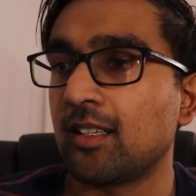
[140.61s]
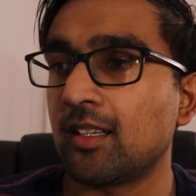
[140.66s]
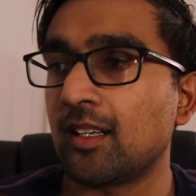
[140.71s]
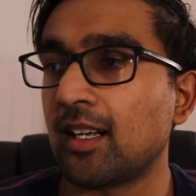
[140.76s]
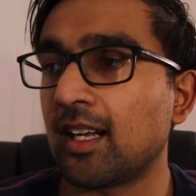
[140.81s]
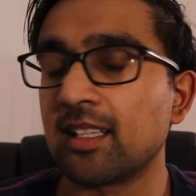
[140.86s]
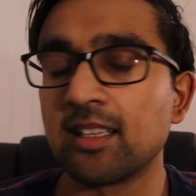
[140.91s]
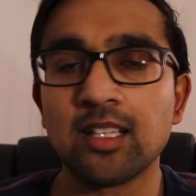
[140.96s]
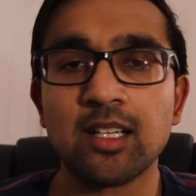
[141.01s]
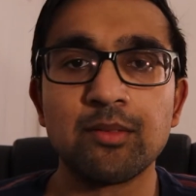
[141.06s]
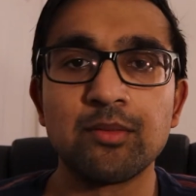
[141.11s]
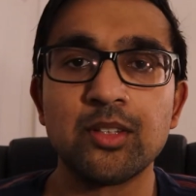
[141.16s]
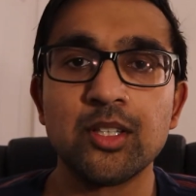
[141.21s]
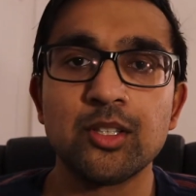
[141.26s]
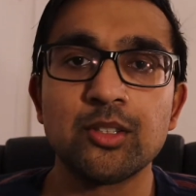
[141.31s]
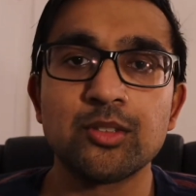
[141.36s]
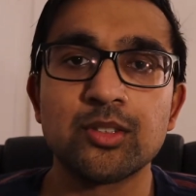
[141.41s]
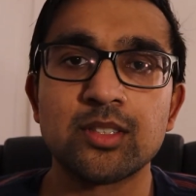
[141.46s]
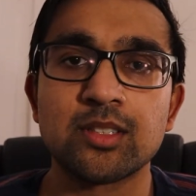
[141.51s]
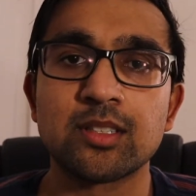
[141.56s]
I love
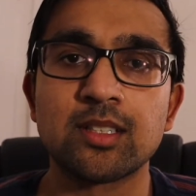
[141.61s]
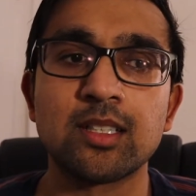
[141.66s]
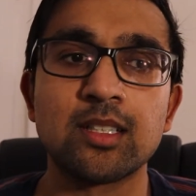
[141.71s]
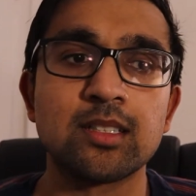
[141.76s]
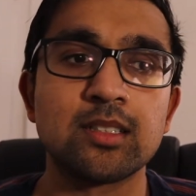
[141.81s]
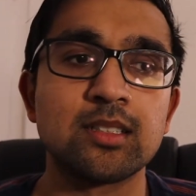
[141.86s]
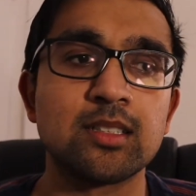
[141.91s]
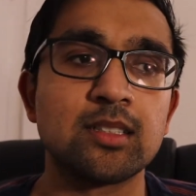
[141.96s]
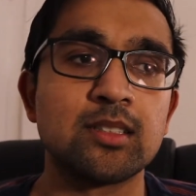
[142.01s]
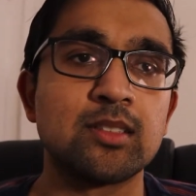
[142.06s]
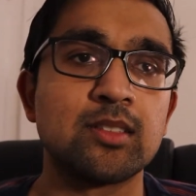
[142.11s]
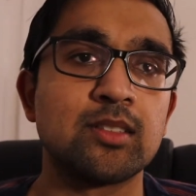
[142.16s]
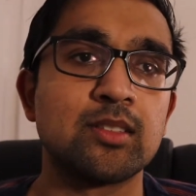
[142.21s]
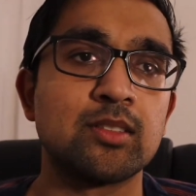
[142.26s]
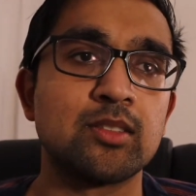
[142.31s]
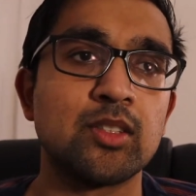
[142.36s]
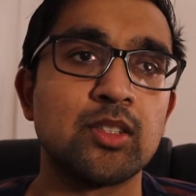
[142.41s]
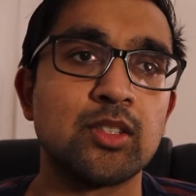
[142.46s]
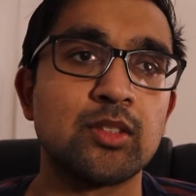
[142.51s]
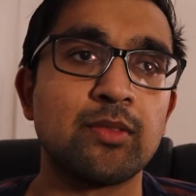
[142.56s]
those because it's
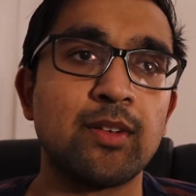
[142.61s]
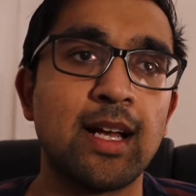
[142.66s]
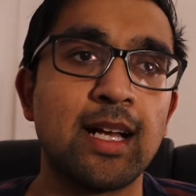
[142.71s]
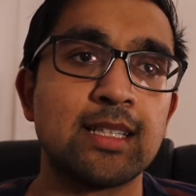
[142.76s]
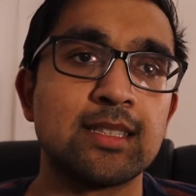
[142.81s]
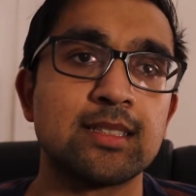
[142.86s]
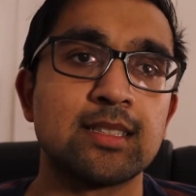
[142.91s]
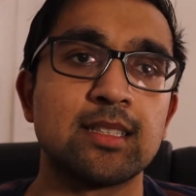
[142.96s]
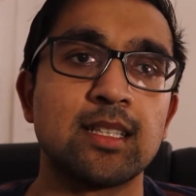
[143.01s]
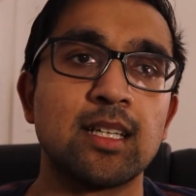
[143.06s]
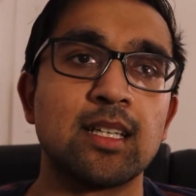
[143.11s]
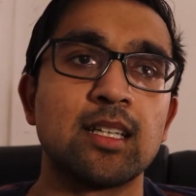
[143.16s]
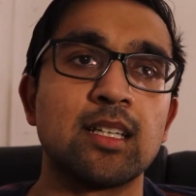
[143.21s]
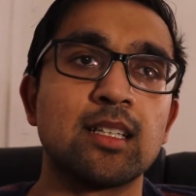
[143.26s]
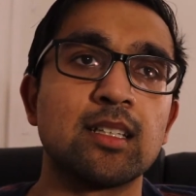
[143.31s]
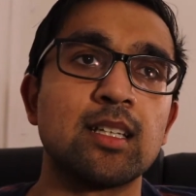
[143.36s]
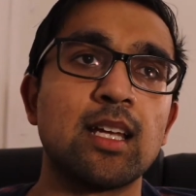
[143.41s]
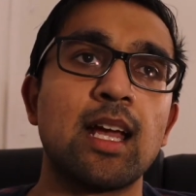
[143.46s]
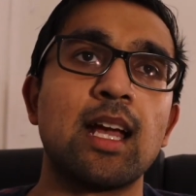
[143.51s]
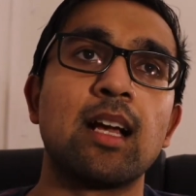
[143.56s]
just
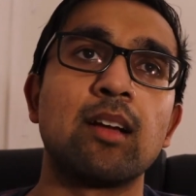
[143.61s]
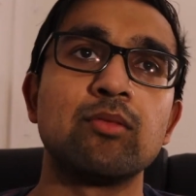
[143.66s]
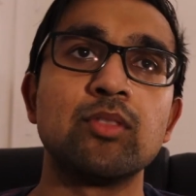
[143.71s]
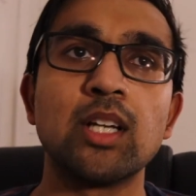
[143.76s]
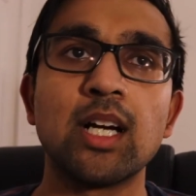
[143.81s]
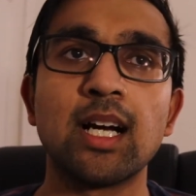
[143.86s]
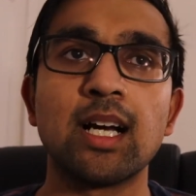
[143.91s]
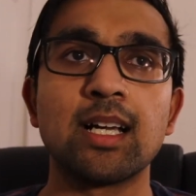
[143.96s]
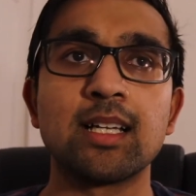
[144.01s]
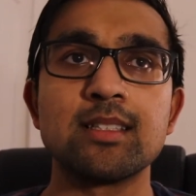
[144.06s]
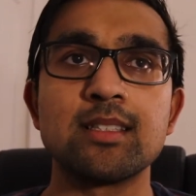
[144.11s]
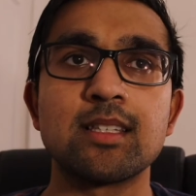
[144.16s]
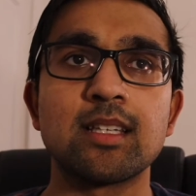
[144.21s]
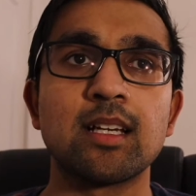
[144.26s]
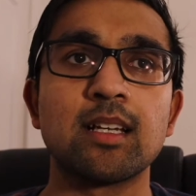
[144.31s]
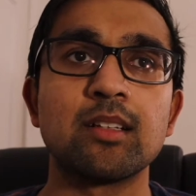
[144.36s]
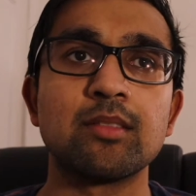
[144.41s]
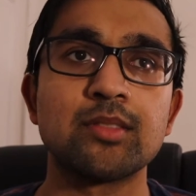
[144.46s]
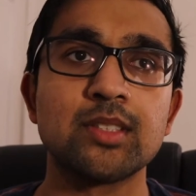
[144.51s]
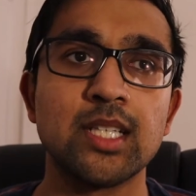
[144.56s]
fascinating to have the
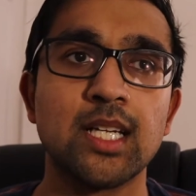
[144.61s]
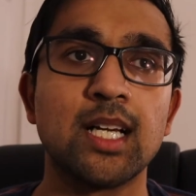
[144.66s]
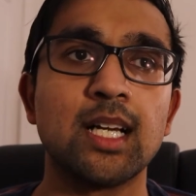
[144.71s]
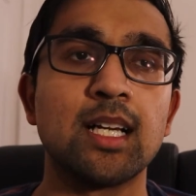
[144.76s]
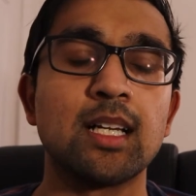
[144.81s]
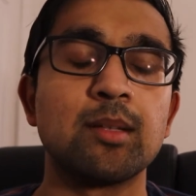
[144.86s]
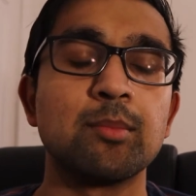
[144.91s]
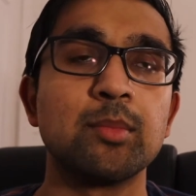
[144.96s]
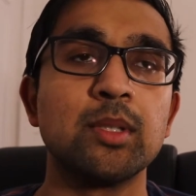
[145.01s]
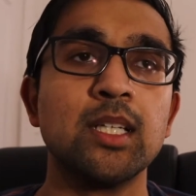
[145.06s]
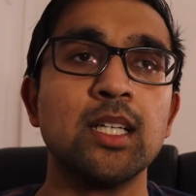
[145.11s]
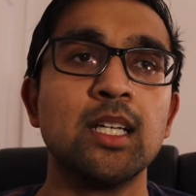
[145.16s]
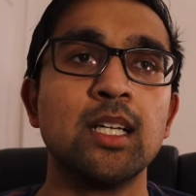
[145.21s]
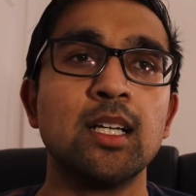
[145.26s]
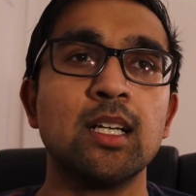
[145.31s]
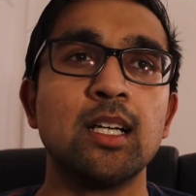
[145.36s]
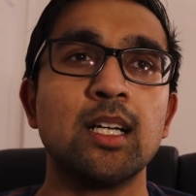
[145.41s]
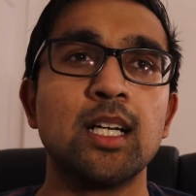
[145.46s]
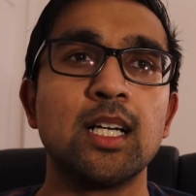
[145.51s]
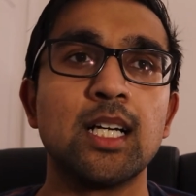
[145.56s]
hindsight of time.
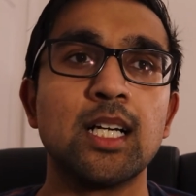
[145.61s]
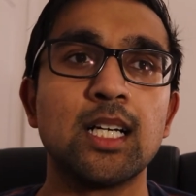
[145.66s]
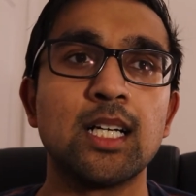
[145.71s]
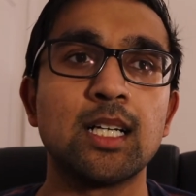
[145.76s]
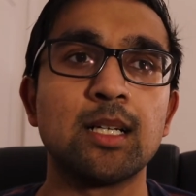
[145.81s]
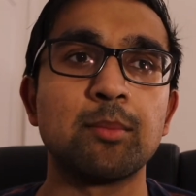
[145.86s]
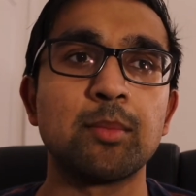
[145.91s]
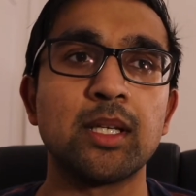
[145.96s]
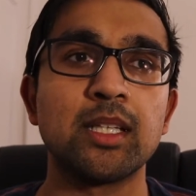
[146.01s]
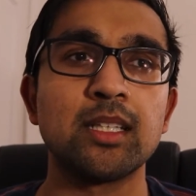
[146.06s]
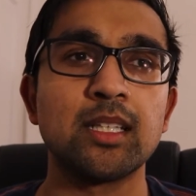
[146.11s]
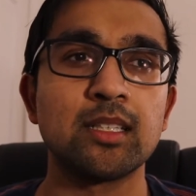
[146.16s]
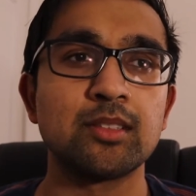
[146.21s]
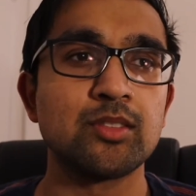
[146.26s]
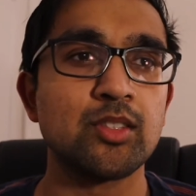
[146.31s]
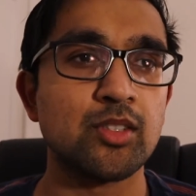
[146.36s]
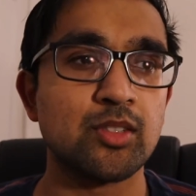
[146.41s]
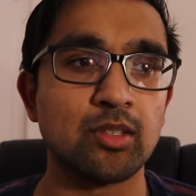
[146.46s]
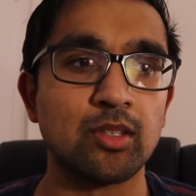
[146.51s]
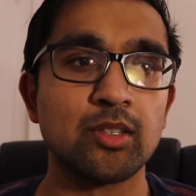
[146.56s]
And then
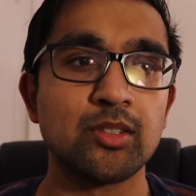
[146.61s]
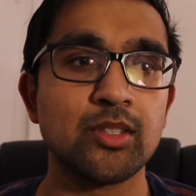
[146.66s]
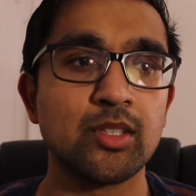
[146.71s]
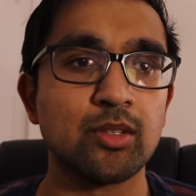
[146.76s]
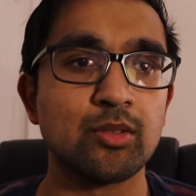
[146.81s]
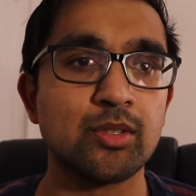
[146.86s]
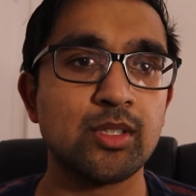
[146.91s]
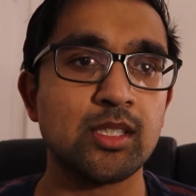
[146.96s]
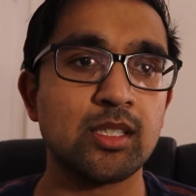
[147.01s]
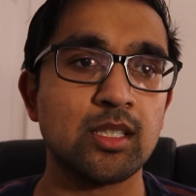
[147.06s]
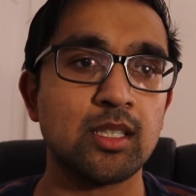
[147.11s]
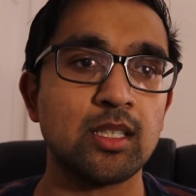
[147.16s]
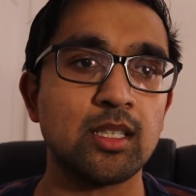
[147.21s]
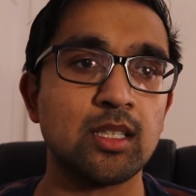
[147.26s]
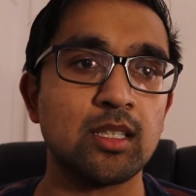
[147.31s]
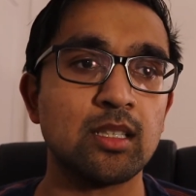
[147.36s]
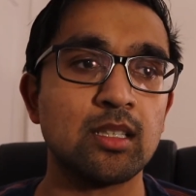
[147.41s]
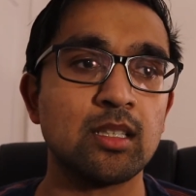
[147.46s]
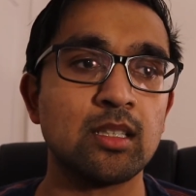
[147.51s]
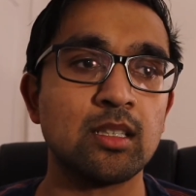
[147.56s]
just also
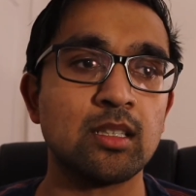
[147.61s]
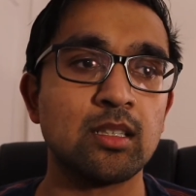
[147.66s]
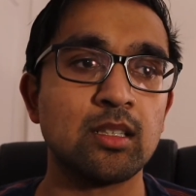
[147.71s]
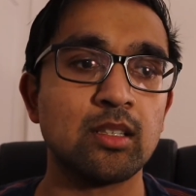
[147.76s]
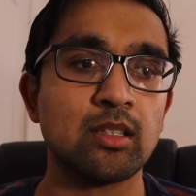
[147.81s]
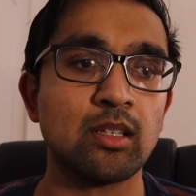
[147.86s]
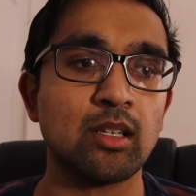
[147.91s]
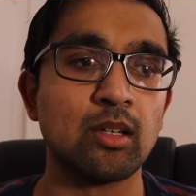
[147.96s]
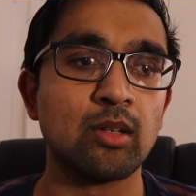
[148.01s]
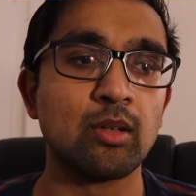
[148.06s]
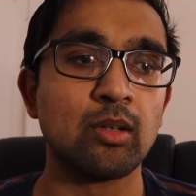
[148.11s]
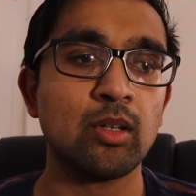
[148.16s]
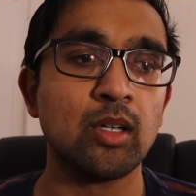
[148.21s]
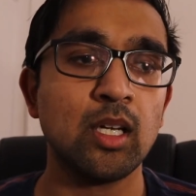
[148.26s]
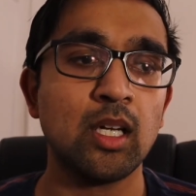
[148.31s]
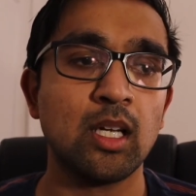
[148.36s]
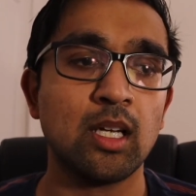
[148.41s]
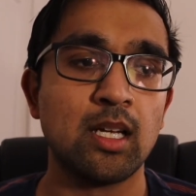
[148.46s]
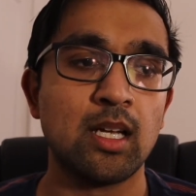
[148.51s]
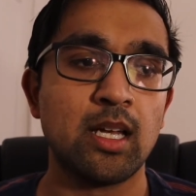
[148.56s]
see,
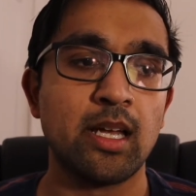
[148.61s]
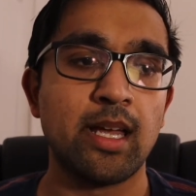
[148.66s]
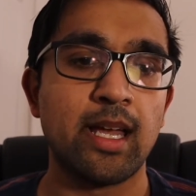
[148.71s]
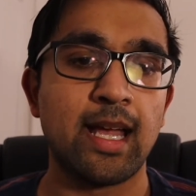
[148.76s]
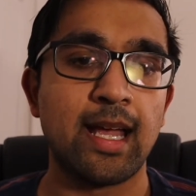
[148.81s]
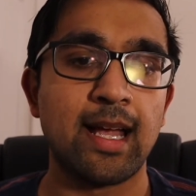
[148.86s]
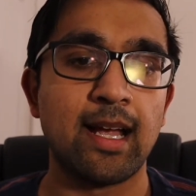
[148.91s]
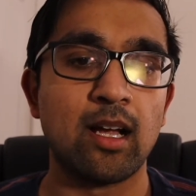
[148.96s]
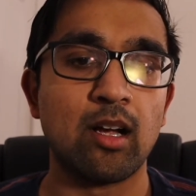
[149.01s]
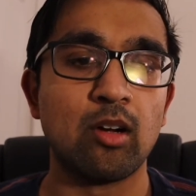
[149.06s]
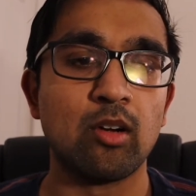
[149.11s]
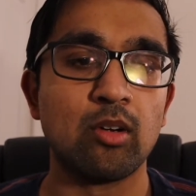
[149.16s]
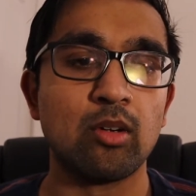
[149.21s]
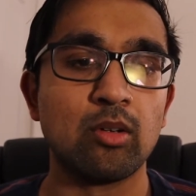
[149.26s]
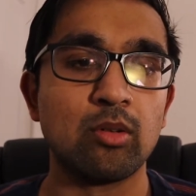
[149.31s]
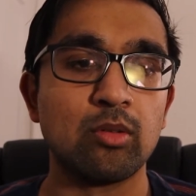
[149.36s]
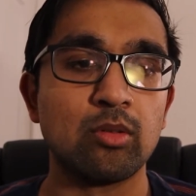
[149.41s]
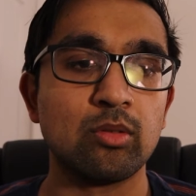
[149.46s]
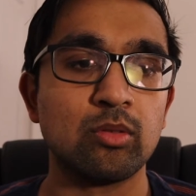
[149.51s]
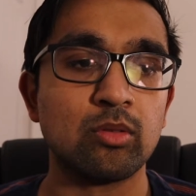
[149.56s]

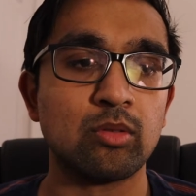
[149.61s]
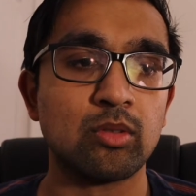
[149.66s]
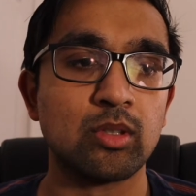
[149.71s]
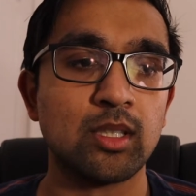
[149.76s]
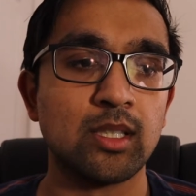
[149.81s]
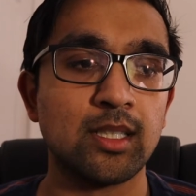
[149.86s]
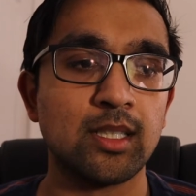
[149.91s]
how,